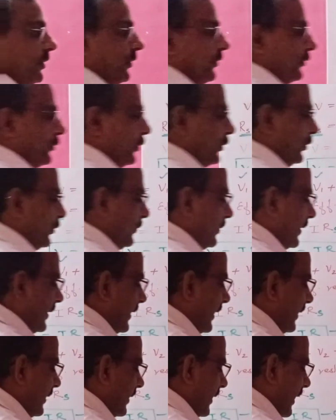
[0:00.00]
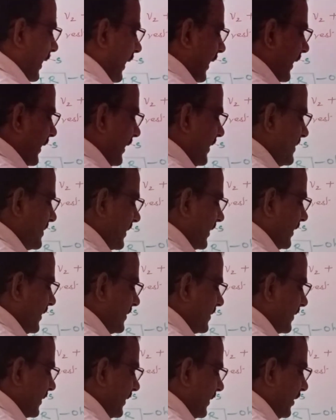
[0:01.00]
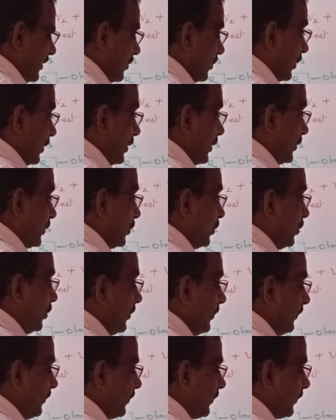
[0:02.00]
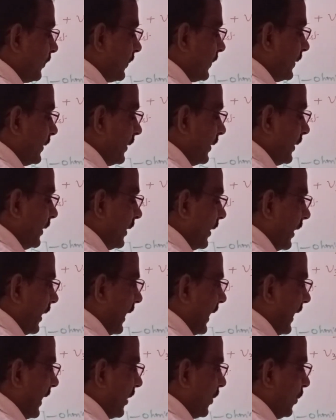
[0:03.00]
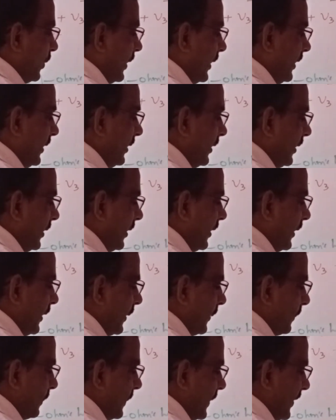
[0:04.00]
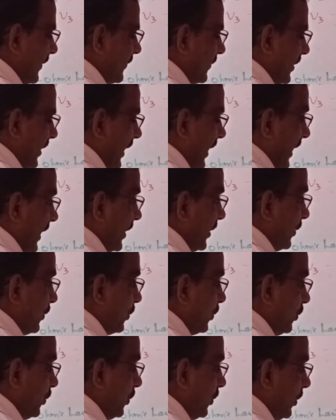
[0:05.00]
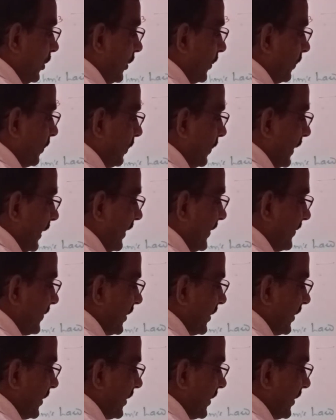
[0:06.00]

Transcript: So you will get RS is equal to R1 plus R2 plus